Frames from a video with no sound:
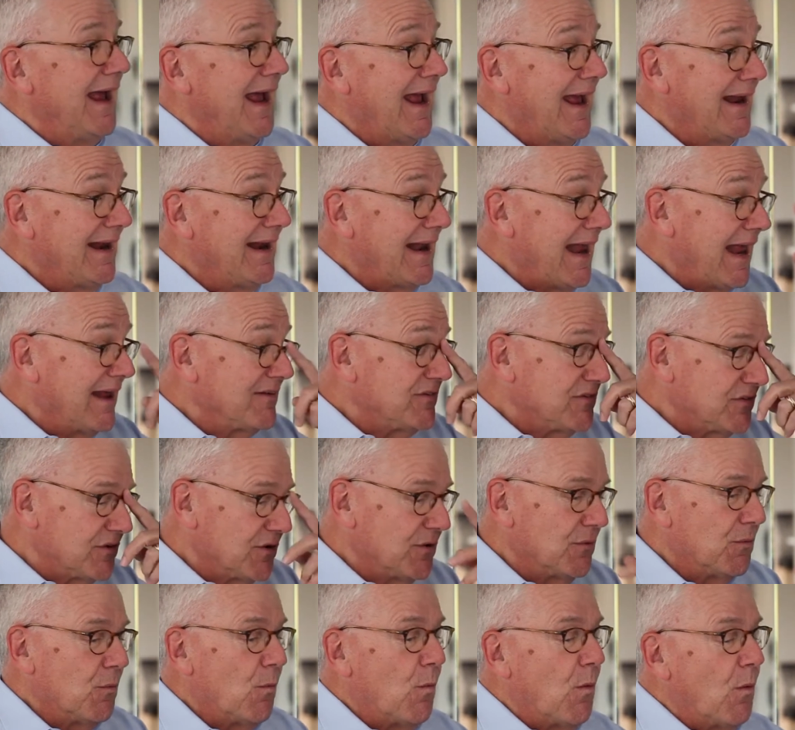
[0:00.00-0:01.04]
And
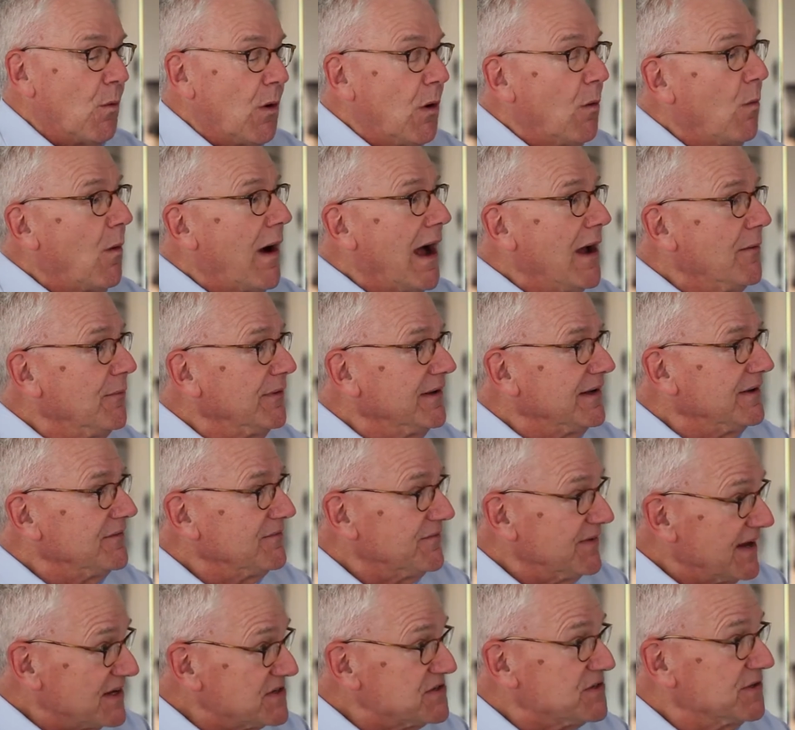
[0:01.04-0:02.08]
so, well, why would an
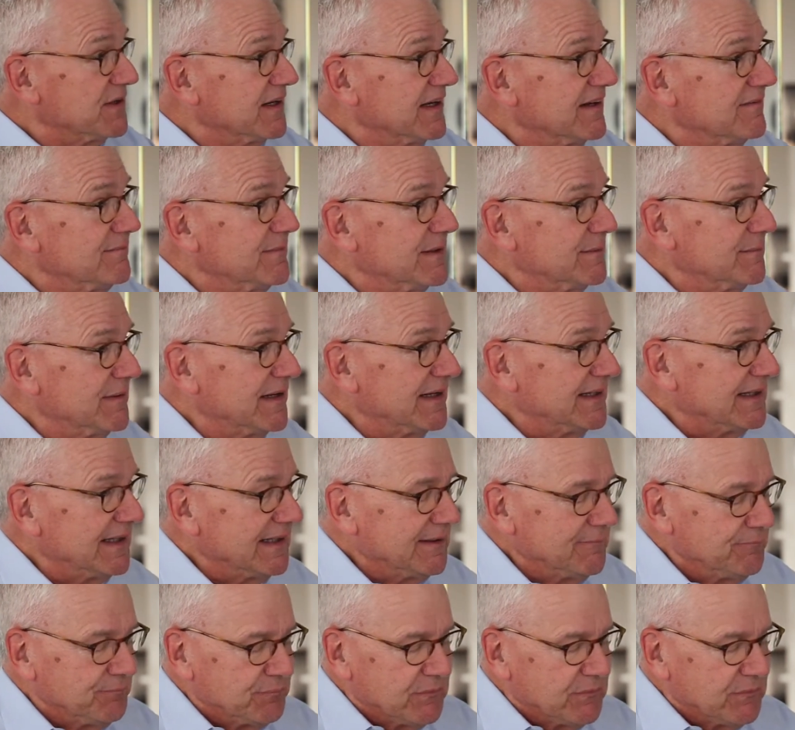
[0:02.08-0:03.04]
investor give me money?